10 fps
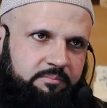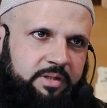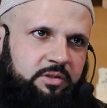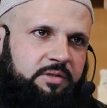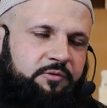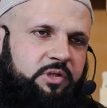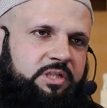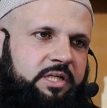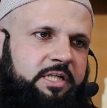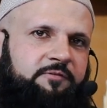Because if you're
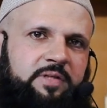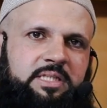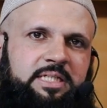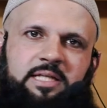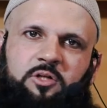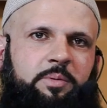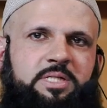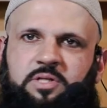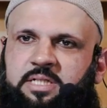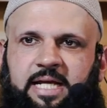dirty, filthy, then
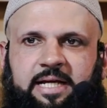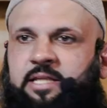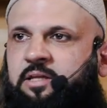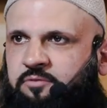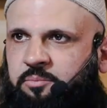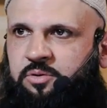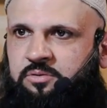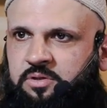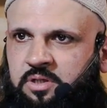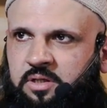nobody's going to take anything from
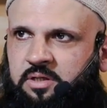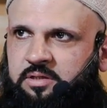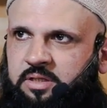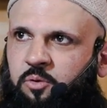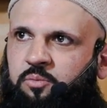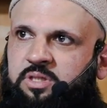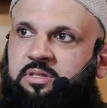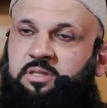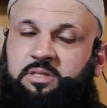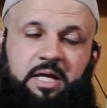you. They
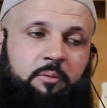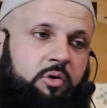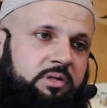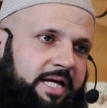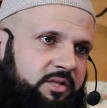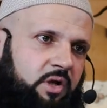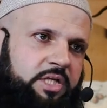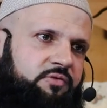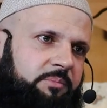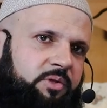won't, they won't take
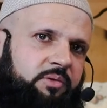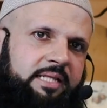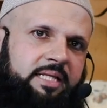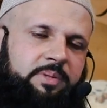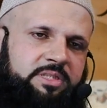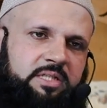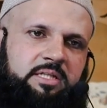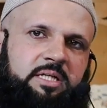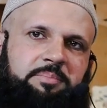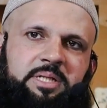knowledge from you and they will
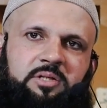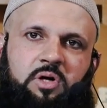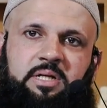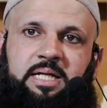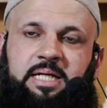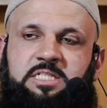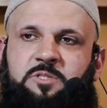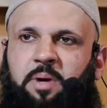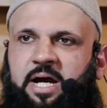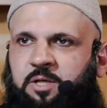certainly be not
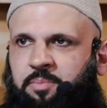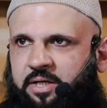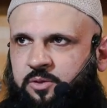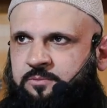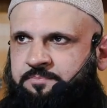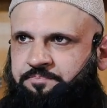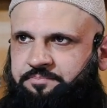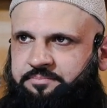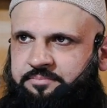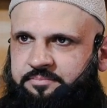inspired by you.
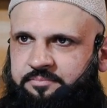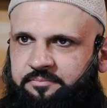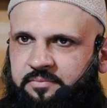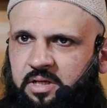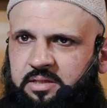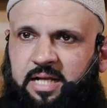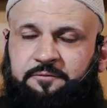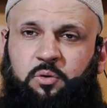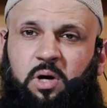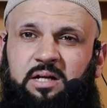That
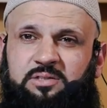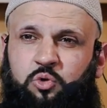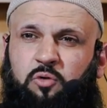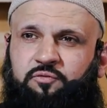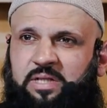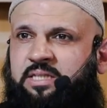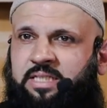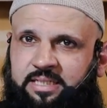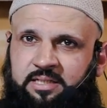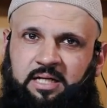if you are so
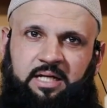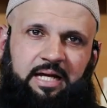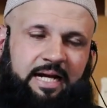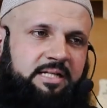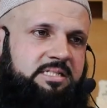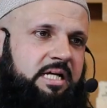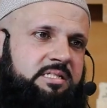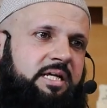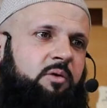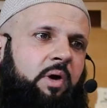filthy and
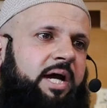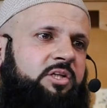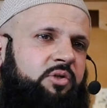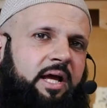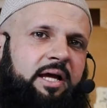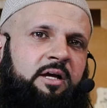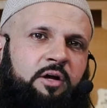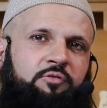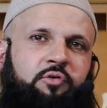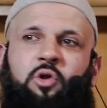disgusting, why should I
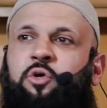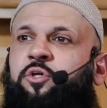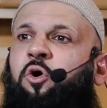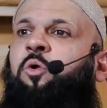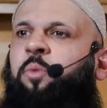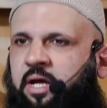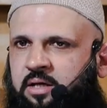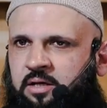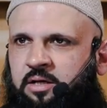follow your way?